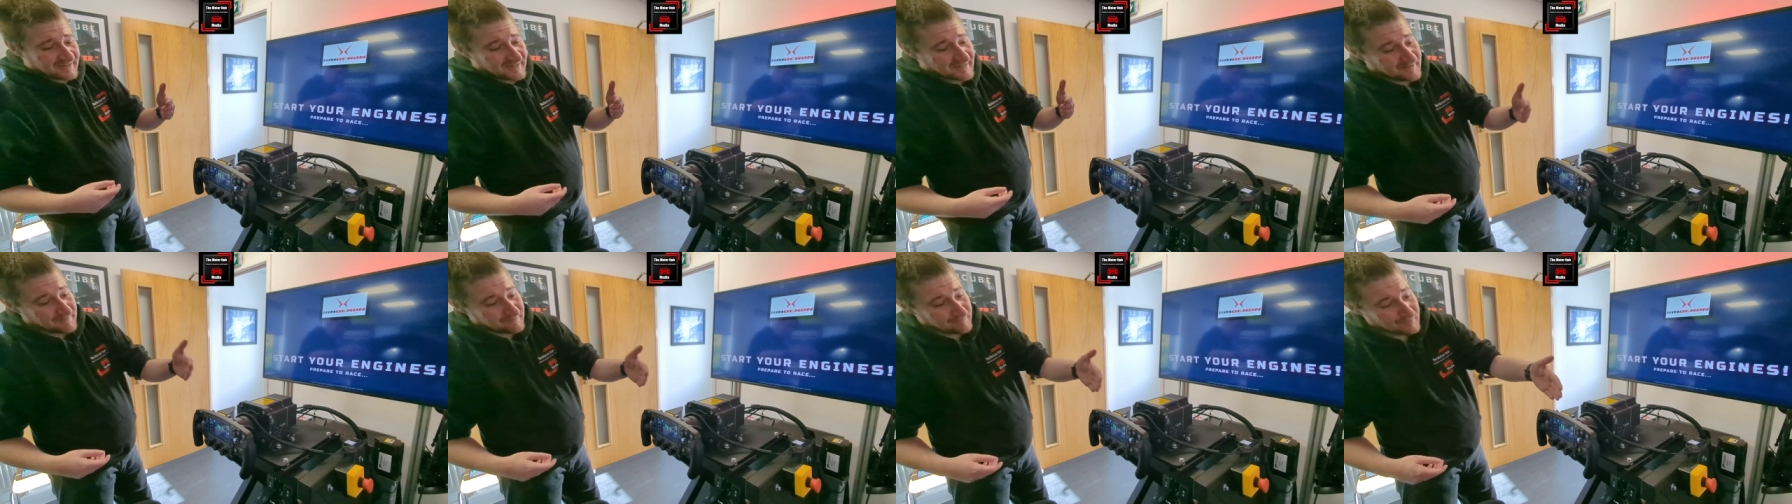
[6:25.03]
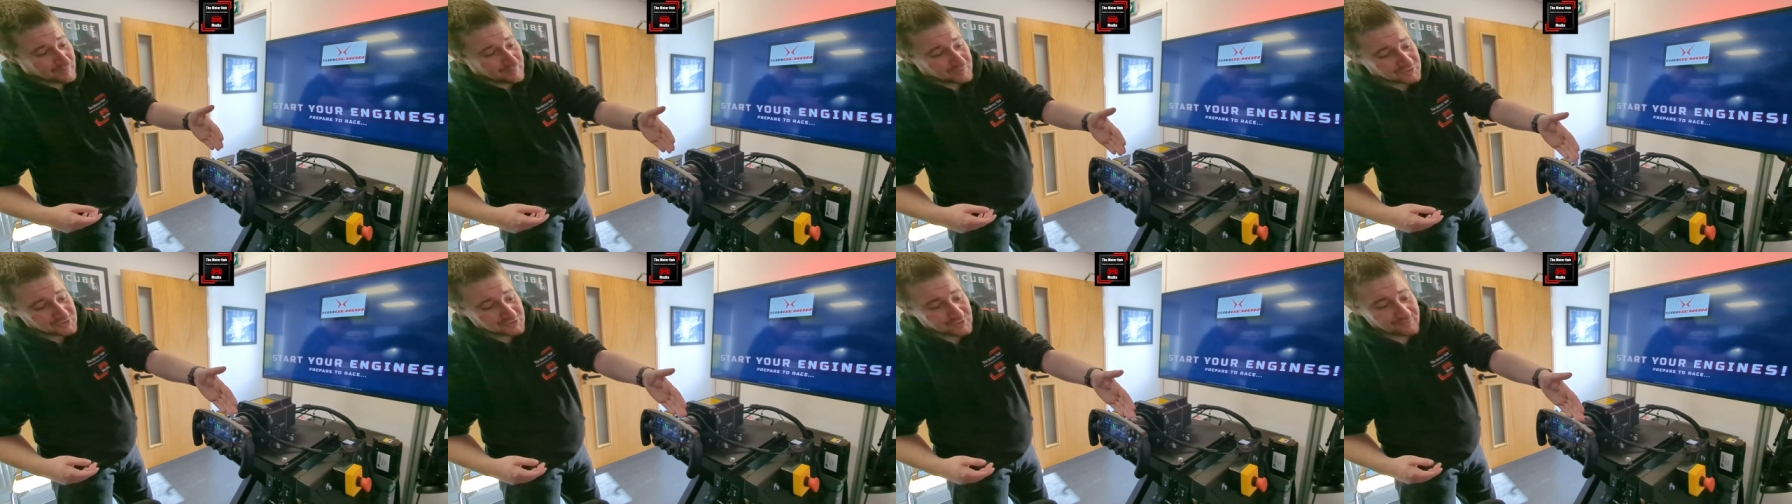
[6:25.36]
It
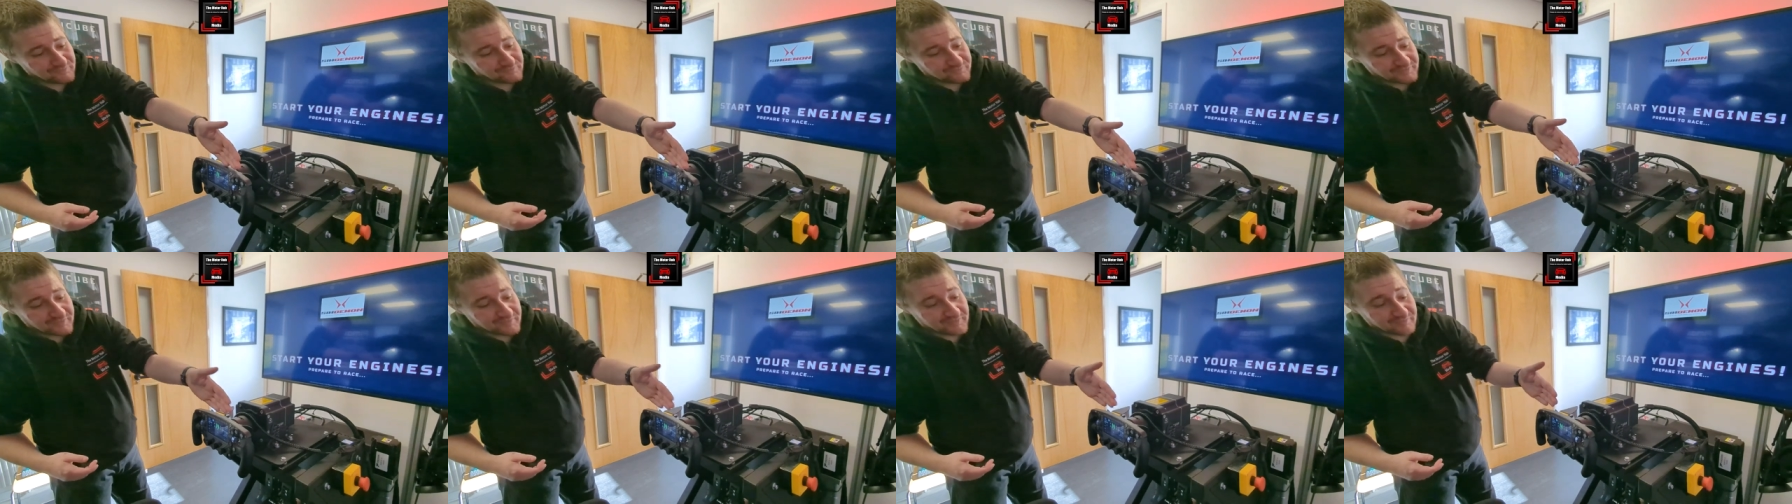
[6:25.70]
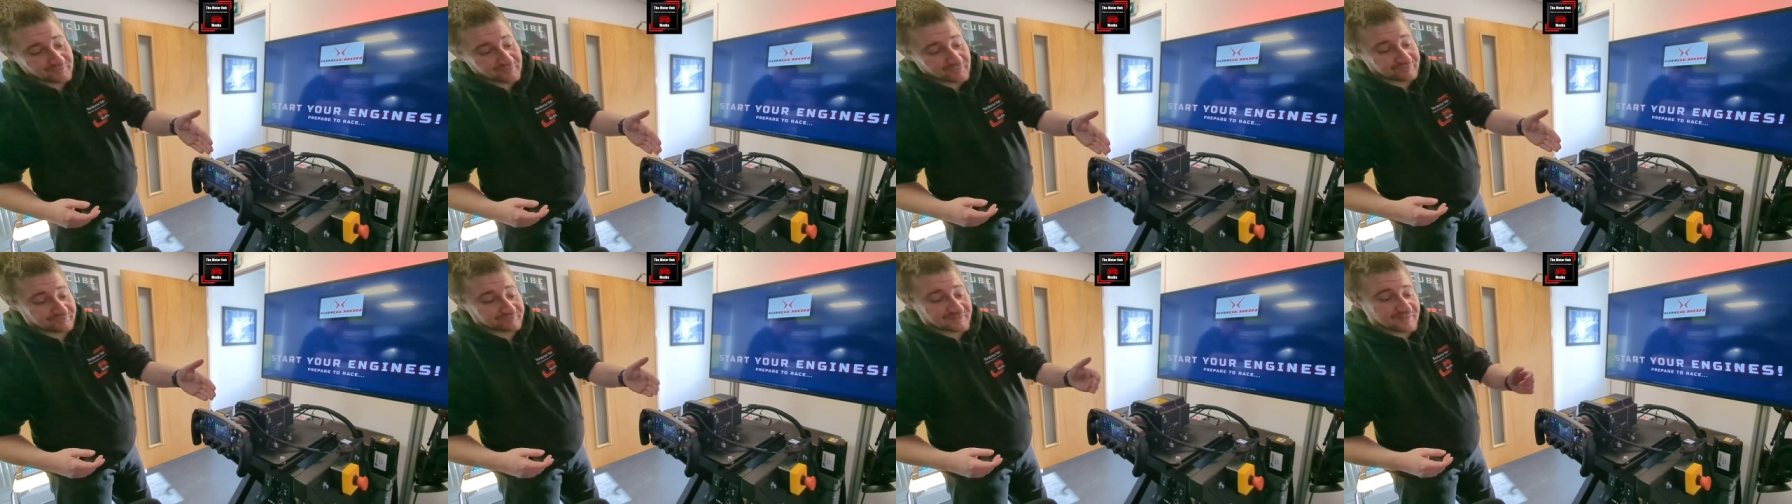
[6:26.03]
boasts of
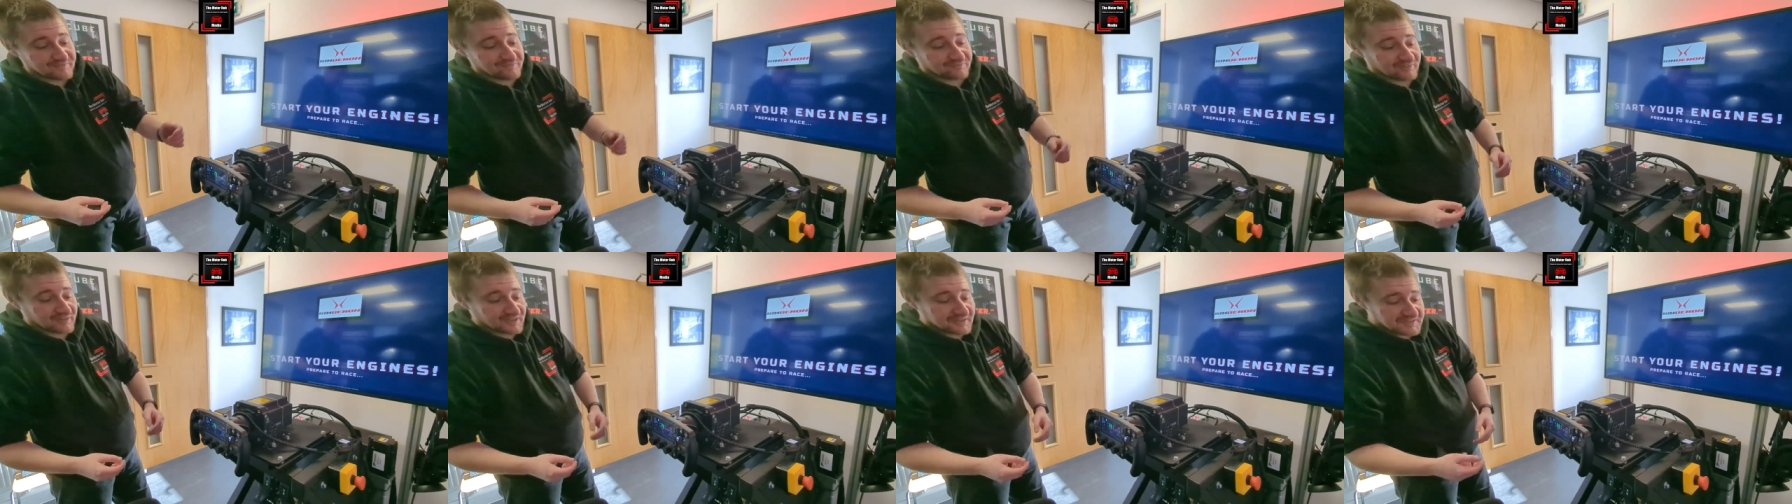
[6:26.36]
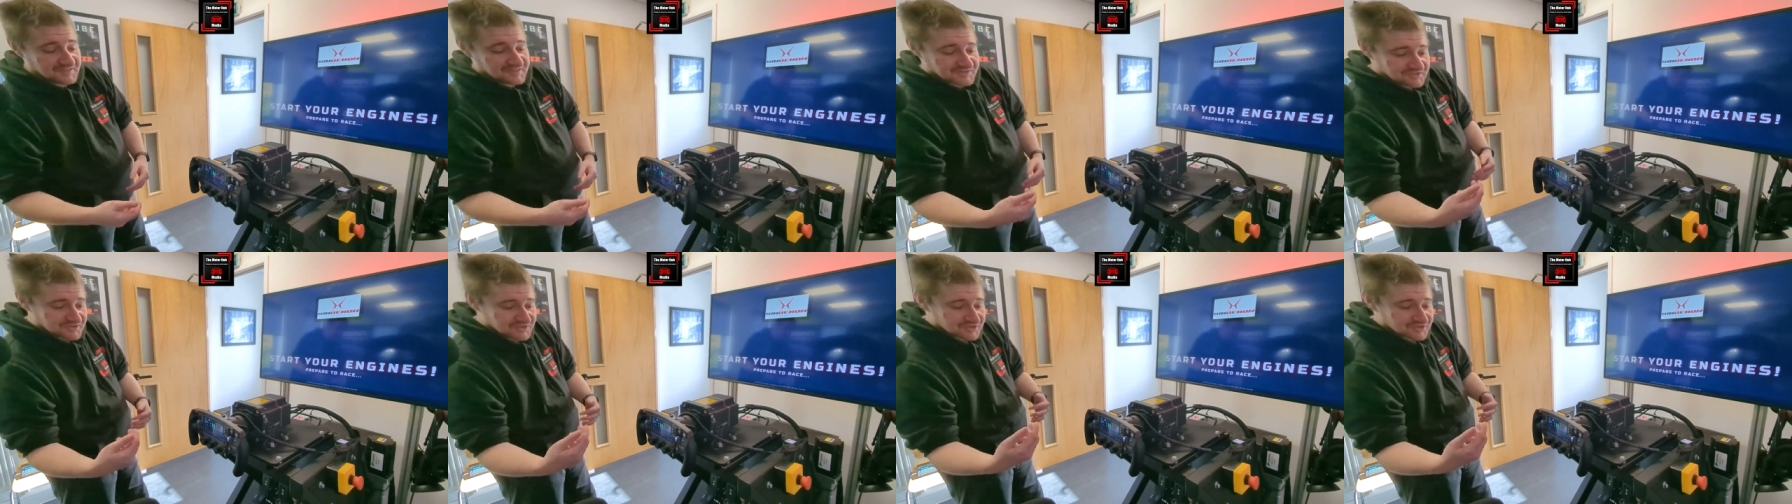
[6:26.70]
the rev lights,